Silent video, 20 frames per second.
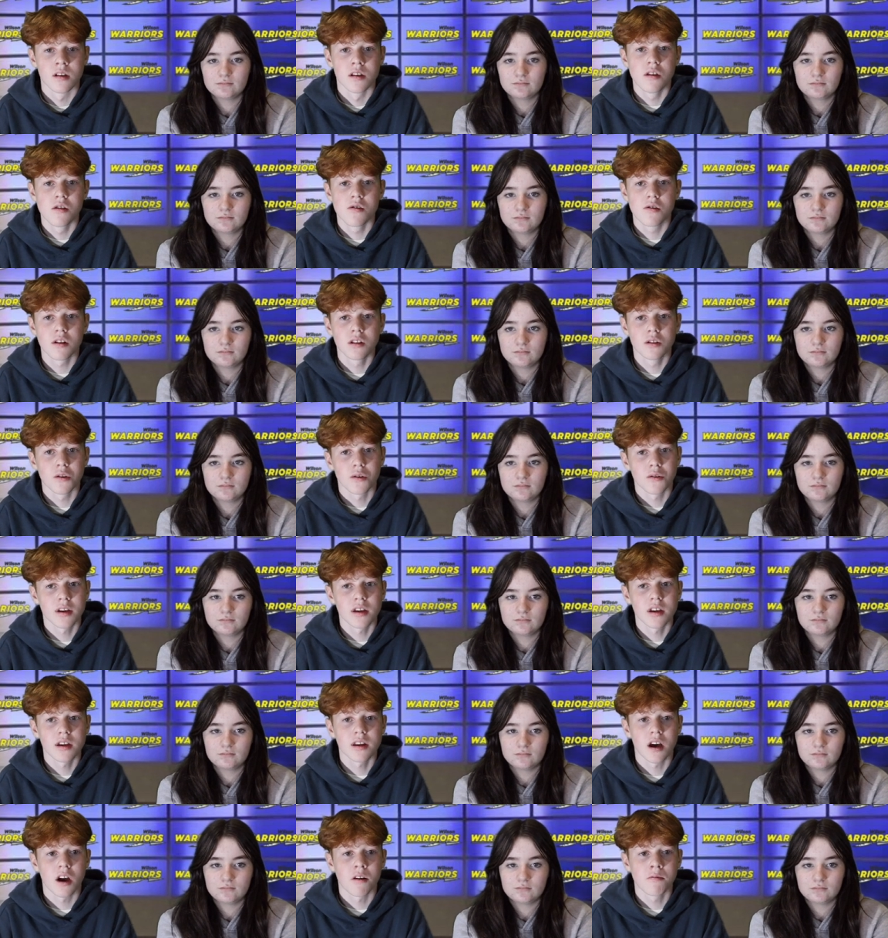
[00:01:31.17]
Speaker 1: You could
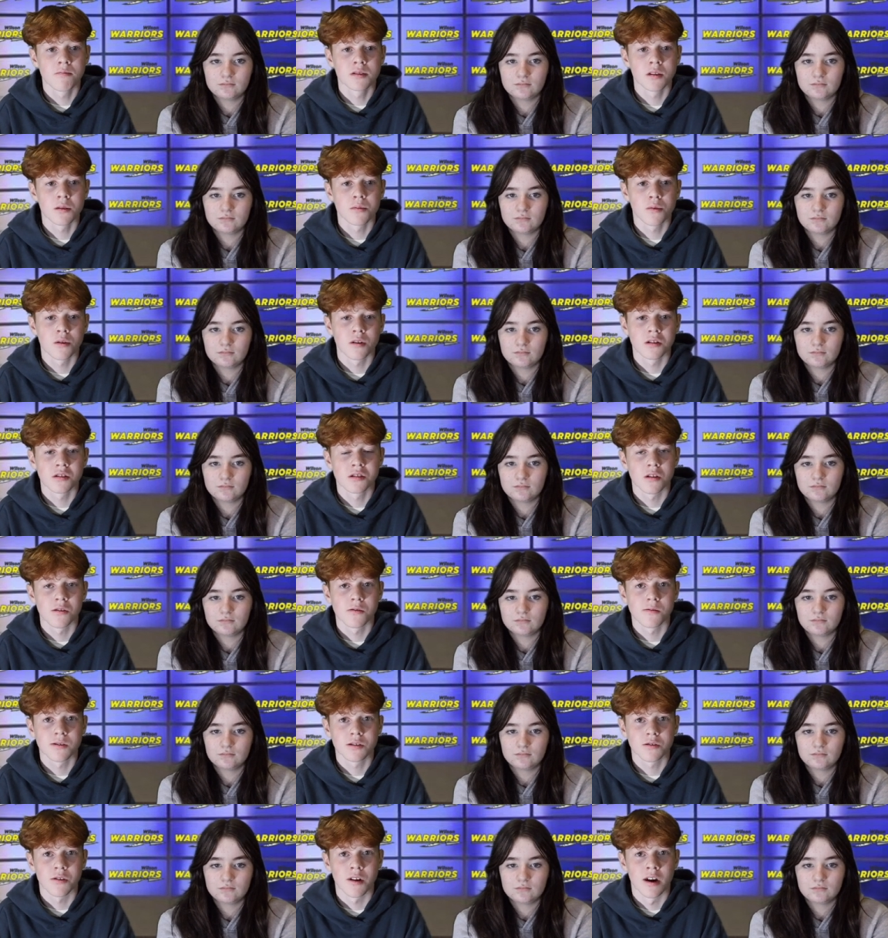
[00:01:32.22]
donate and help support
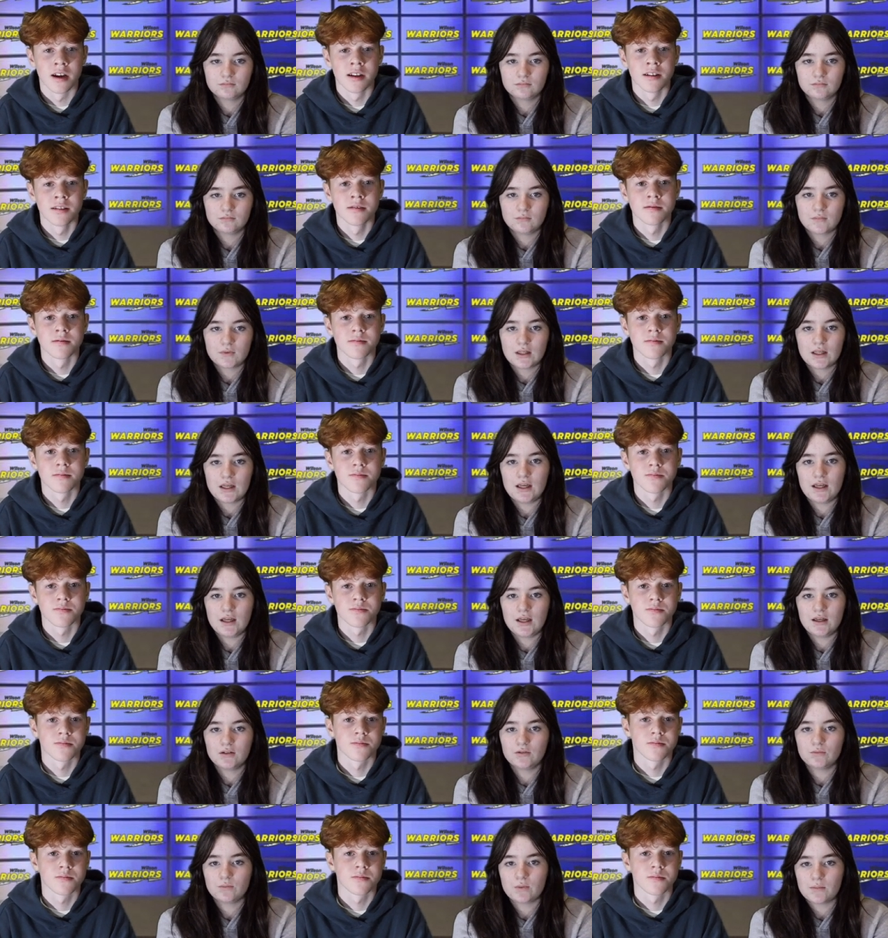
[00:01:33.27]
Server Squad.
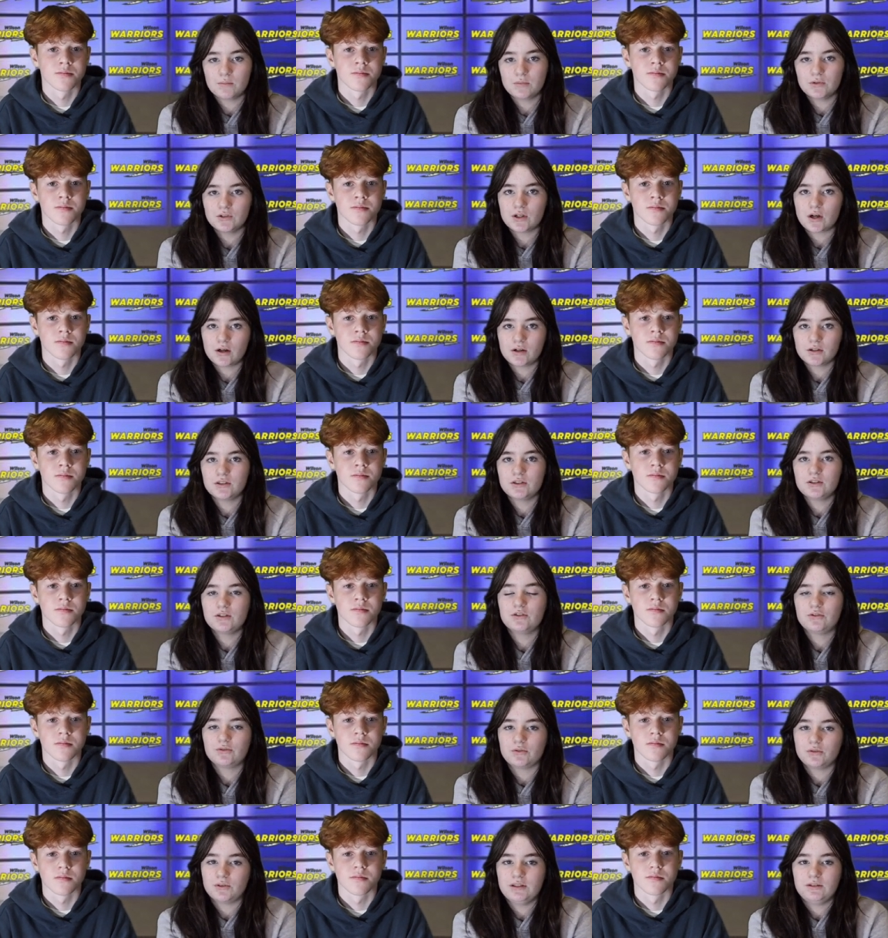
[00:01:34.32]
Speaker 2: And Rebel Dogs
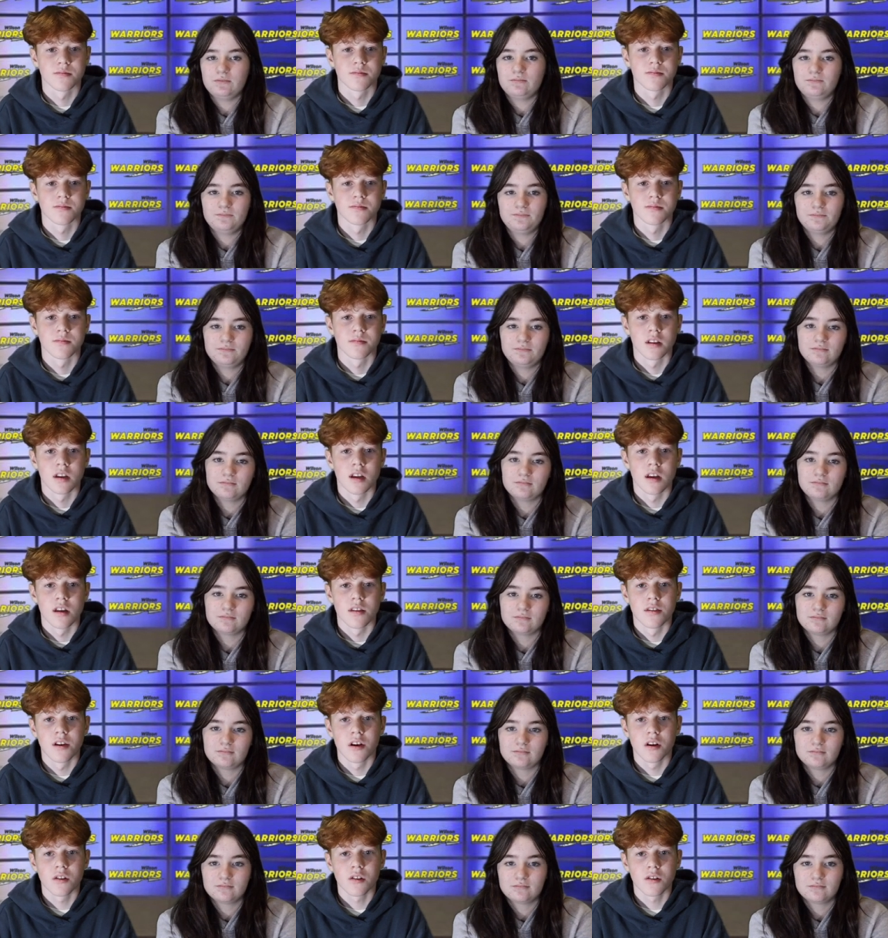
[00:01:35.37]
Detroit.
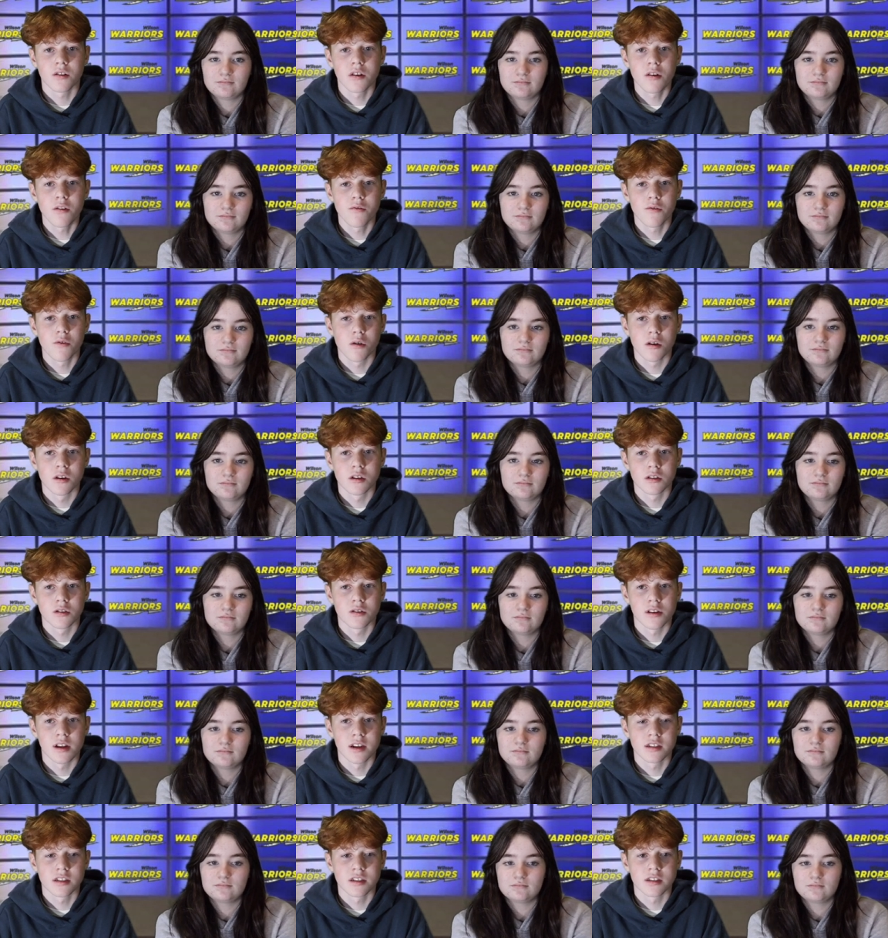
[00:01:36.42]
Speaker 1: They're looking for
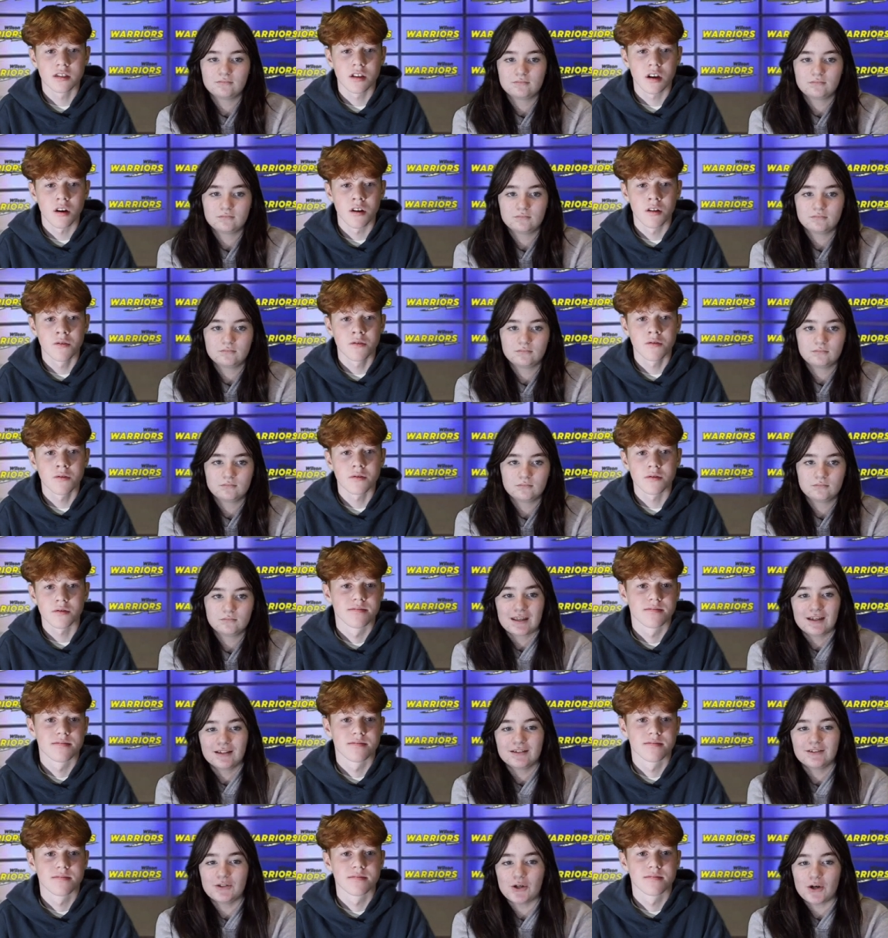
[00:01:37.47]
donations of
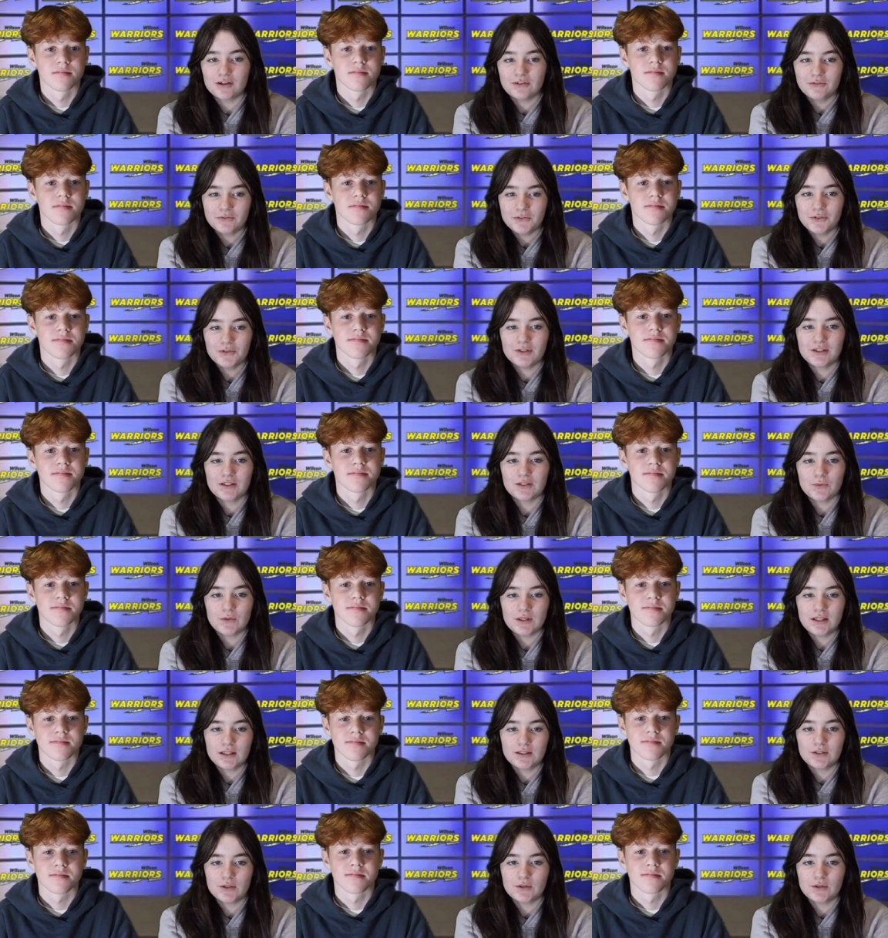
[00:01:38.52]
Speaker 2: dog food, squeaky